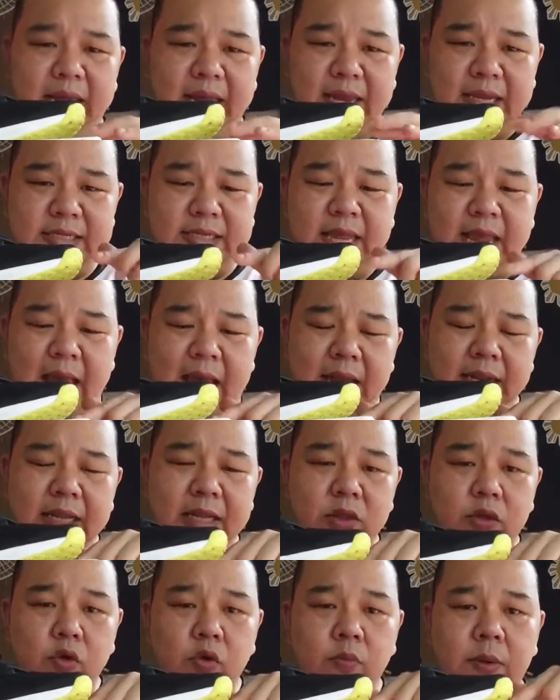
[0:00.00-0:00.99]
is they
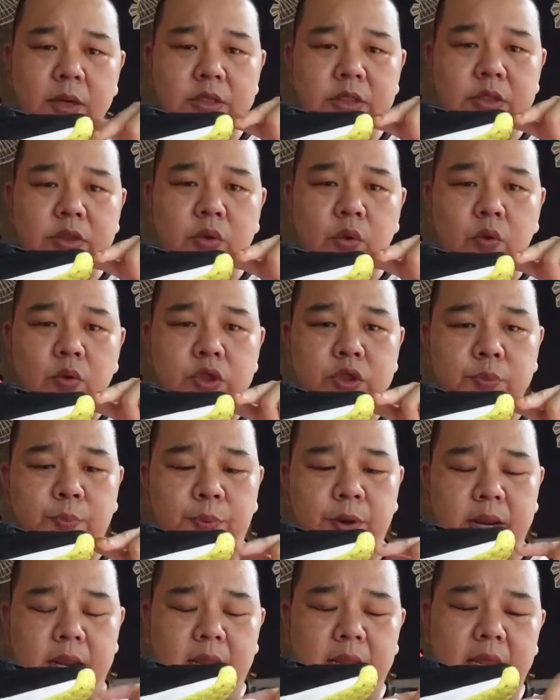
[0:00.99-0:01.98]
added too much toe
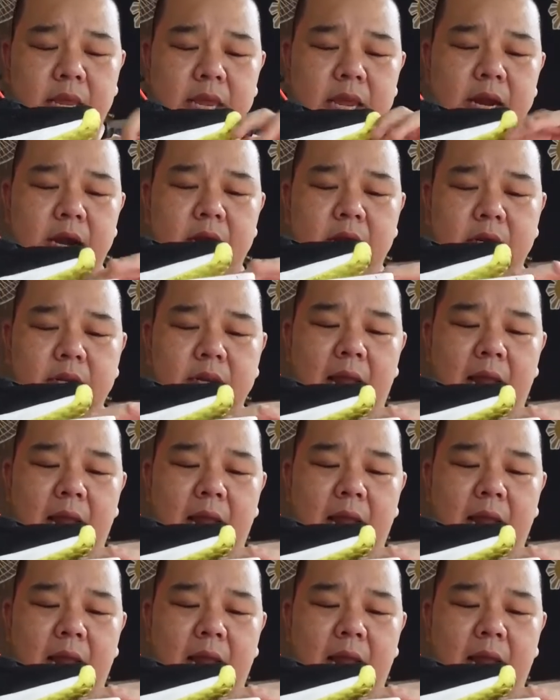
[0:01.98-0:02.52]
spring here.